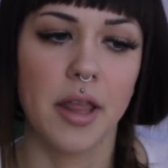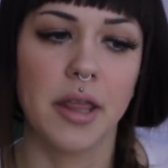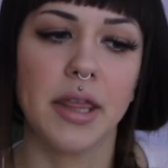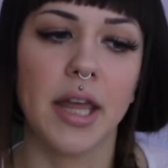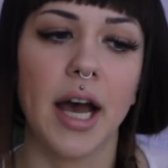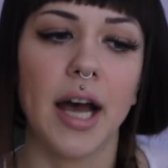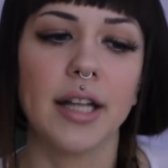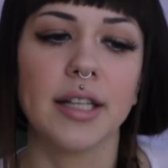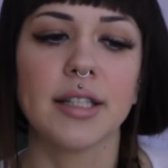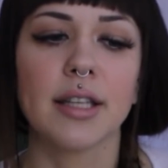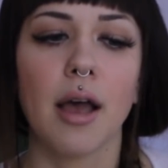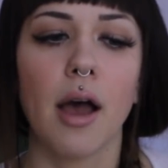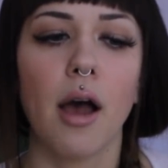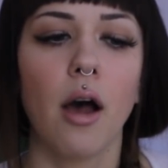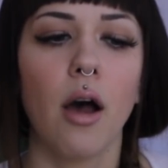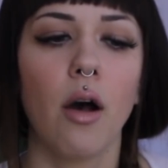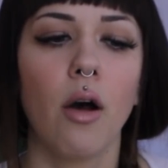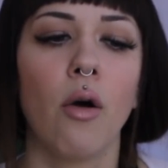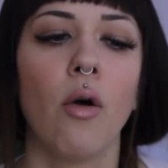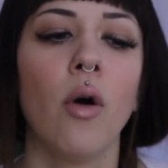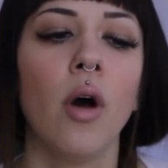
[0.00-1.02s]
That's
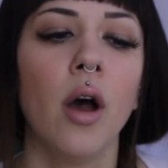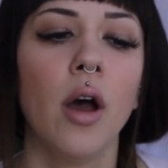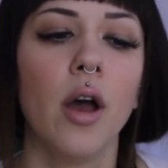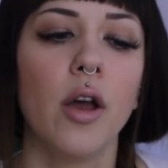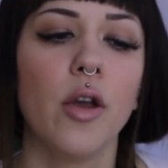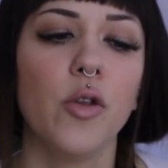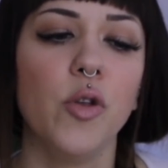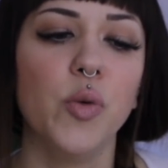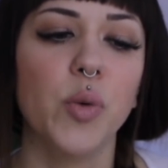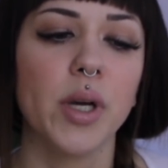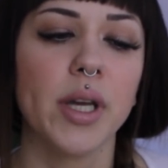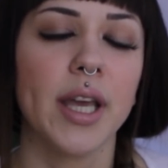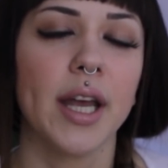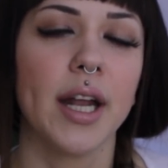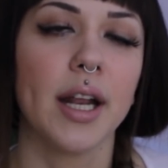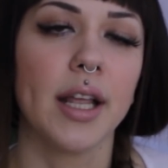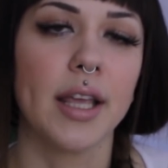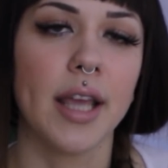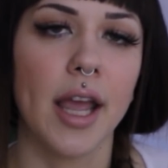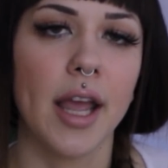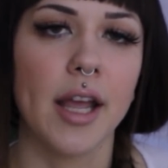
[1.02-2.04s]
how you will get
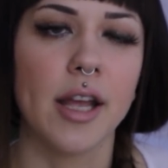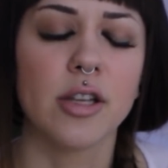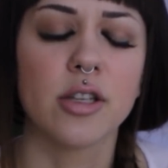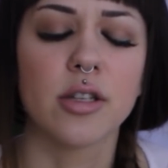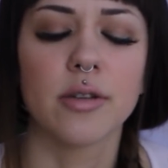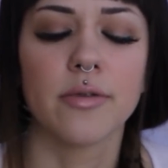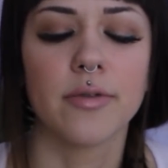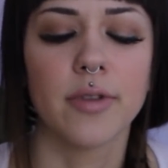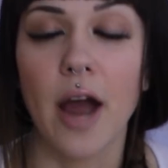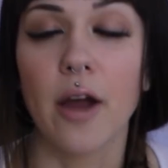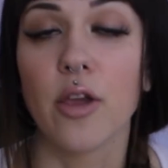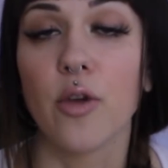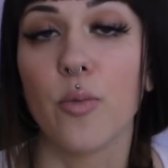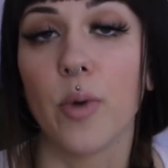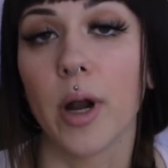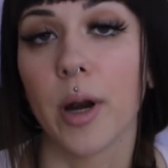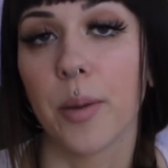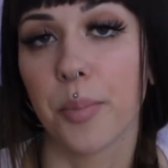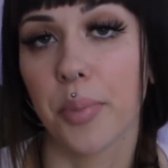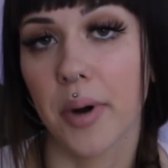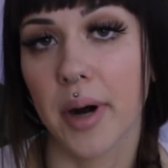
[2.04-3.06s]
a gauge of how you
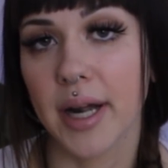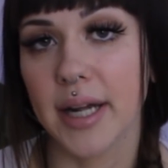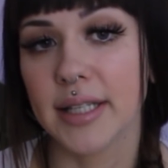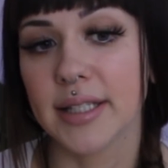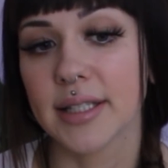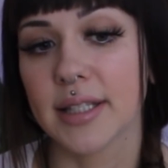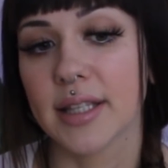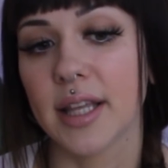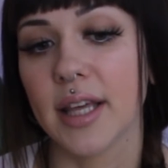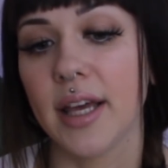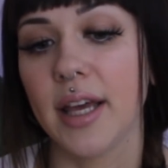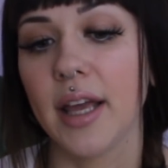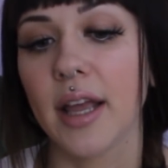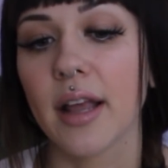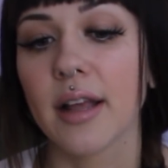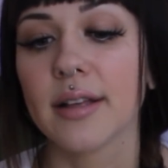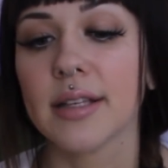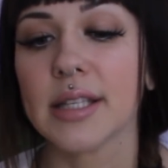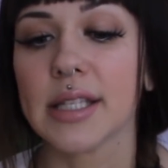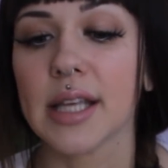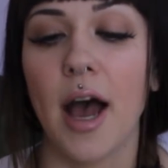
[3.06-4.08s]
want to price
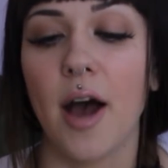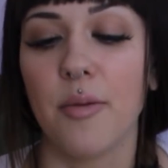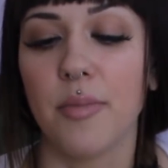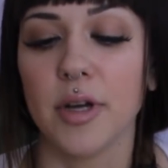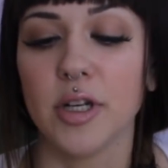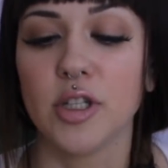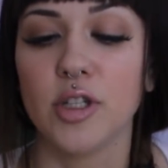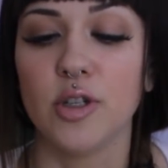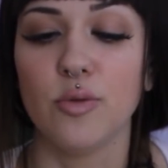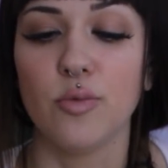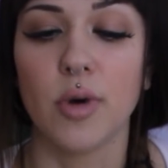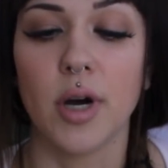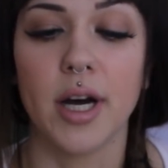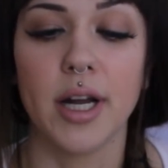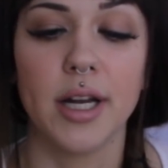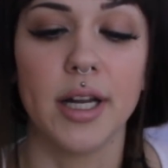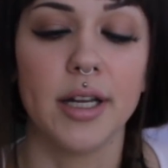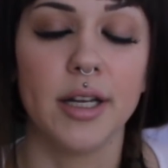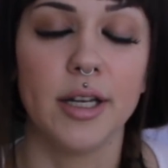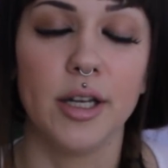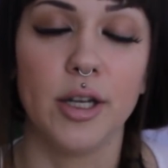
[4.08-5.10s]
things, how much you
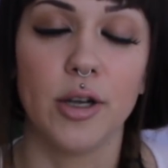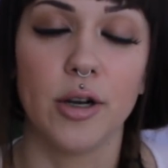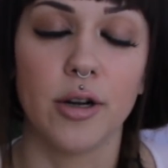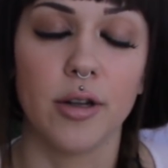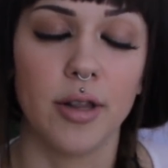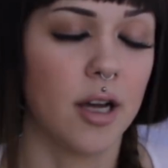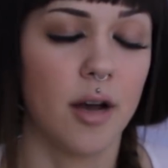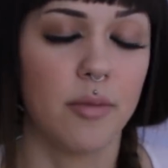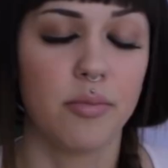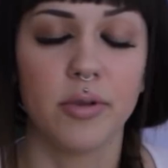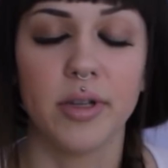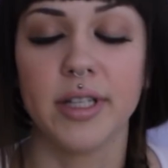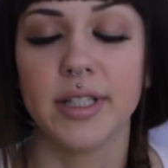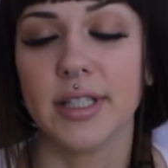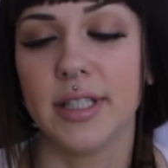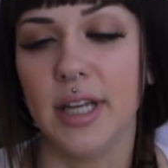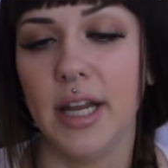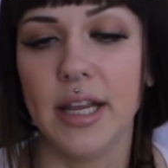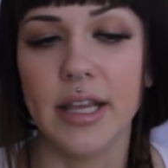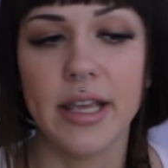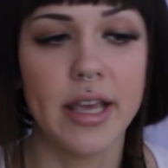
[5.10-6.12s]
want your topless,
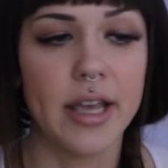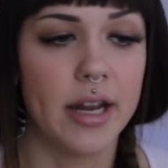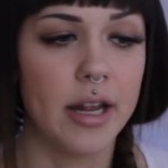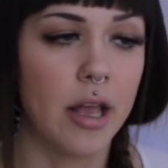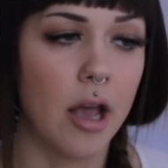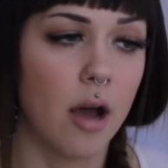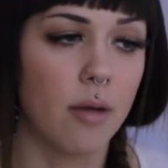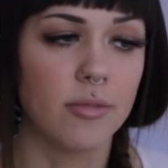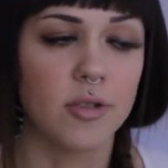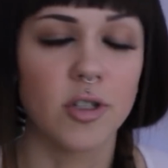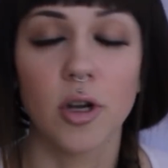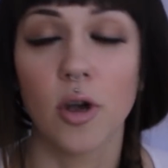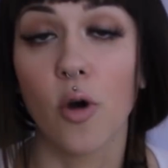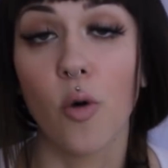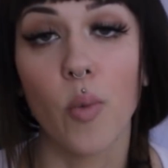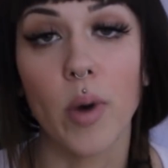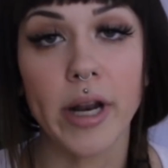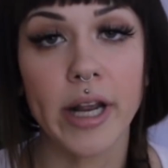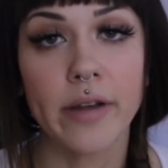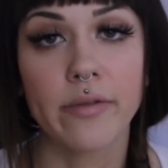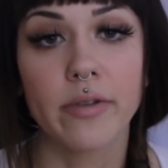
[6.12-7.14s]
naked, cum show,
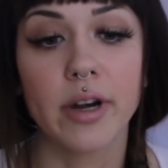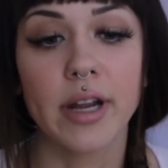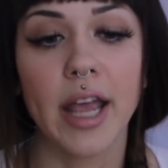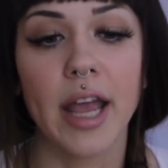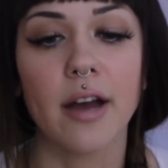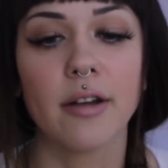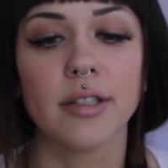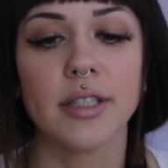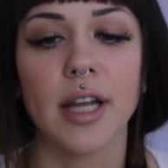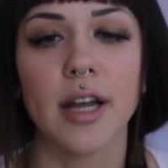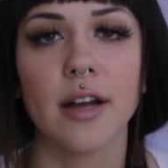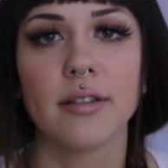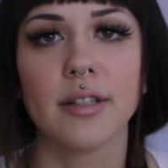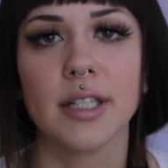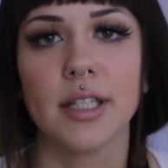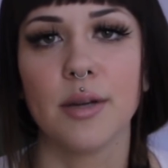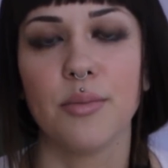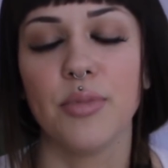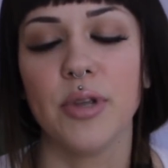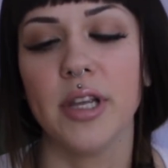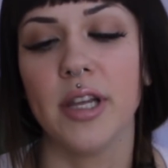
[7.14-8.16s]
whatever countdowns
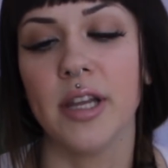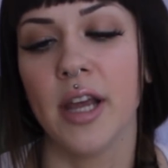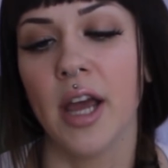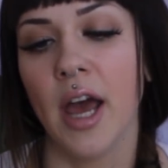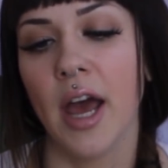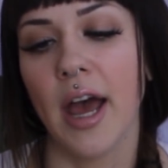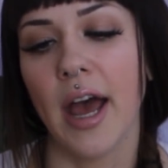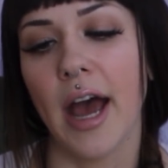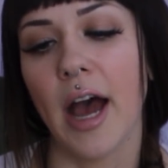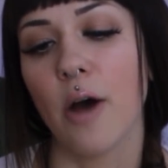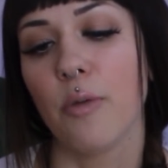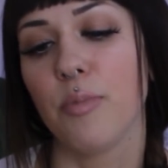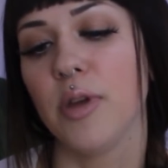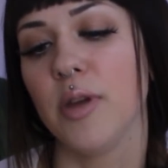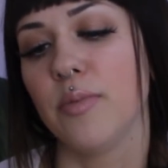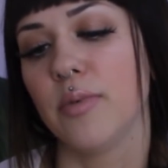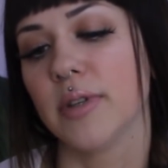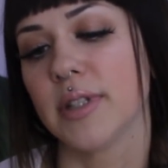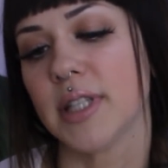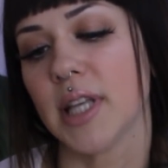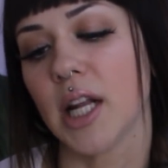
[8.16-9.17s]
to be, how
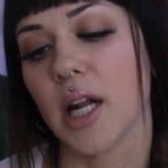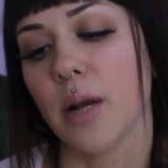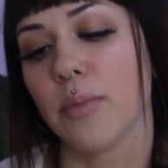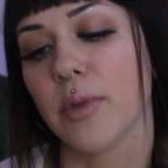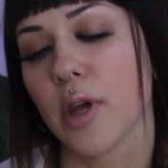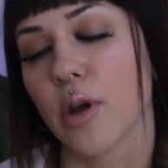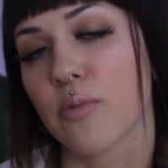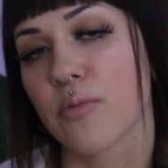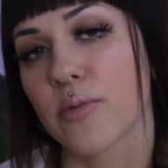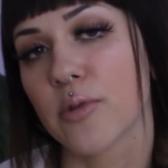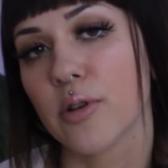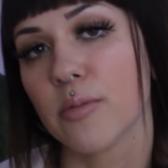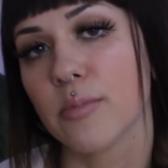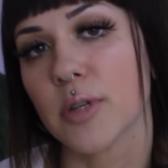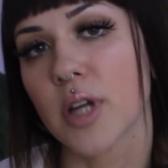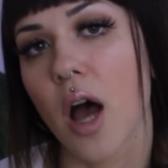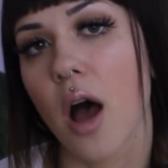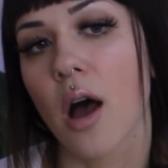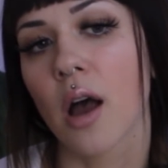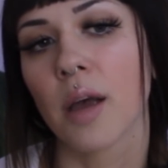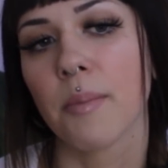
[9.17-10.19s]
people set up their room
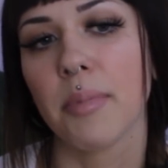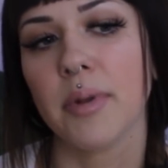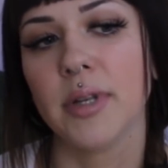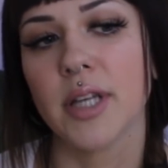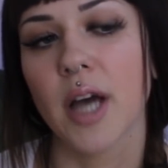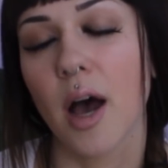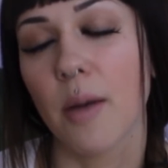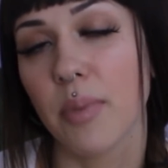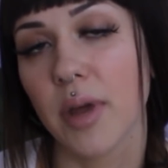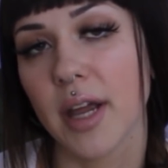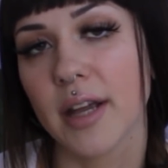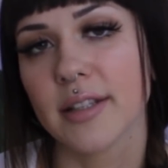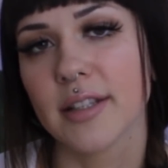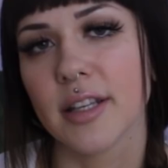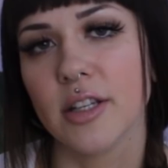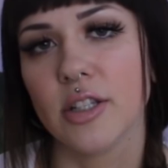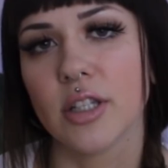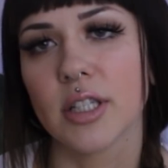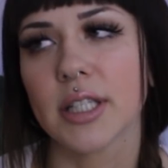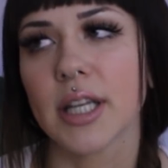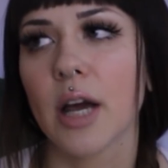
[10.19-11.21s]
topics,
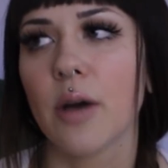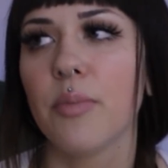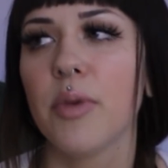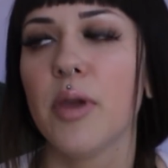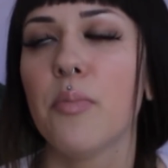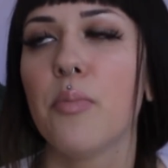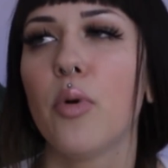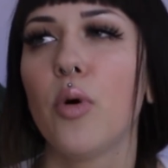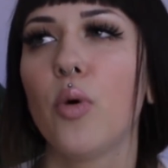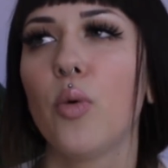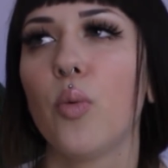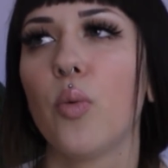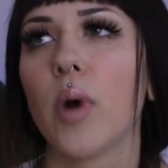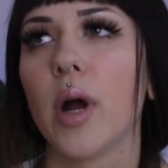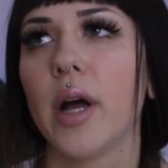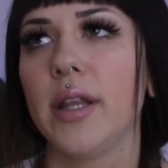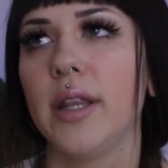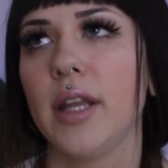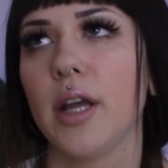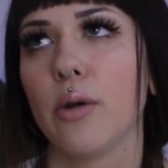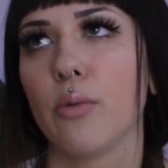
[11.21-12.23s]
and just how people
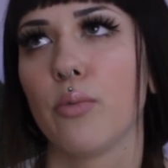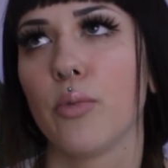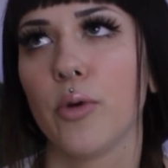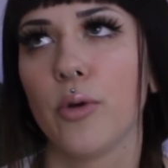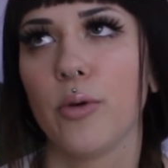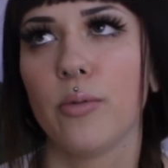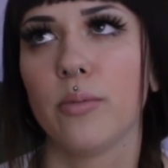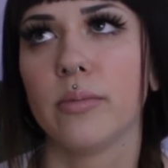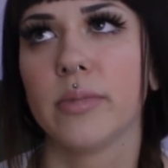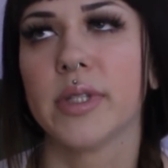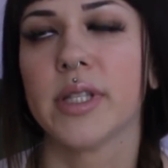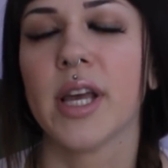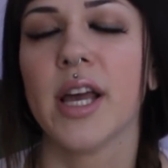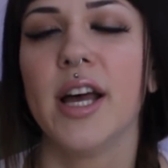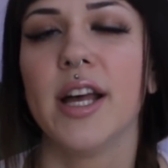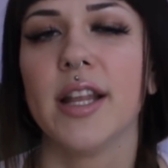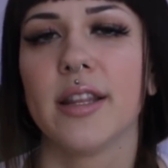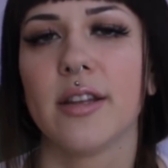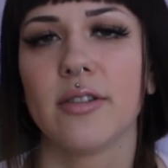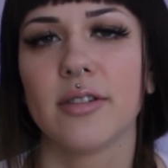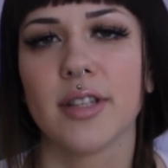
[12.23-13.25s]
run their rooms.
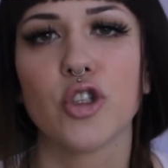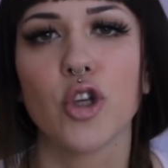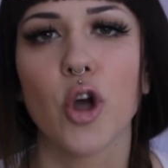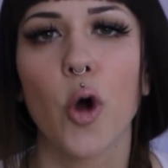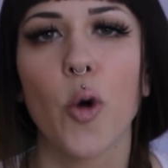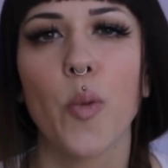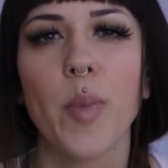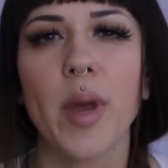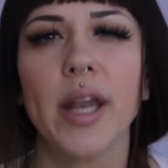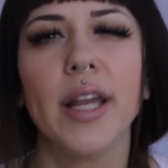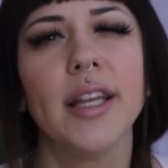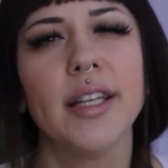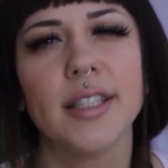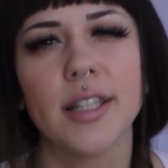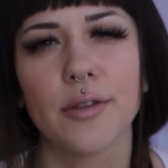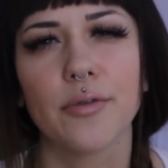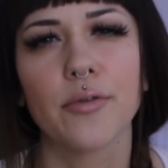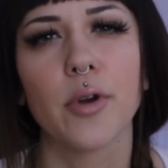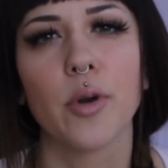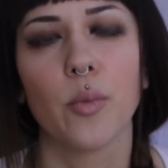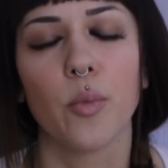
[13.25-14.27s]
There's so many
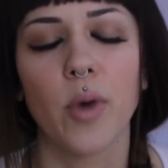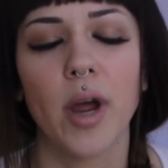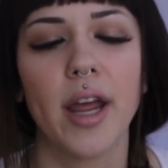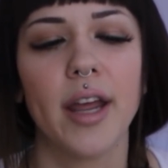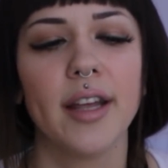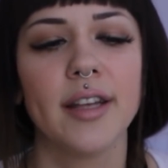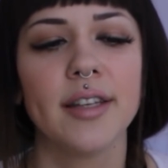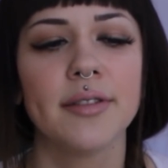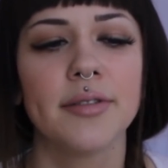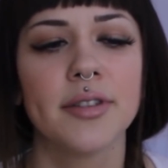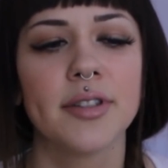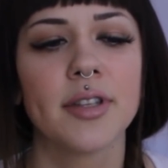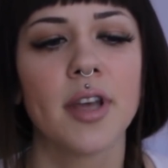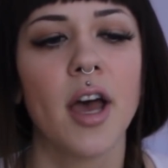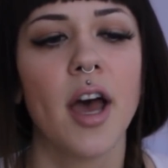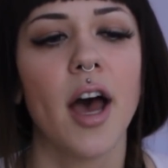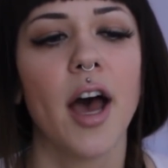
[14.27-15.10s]
different ways.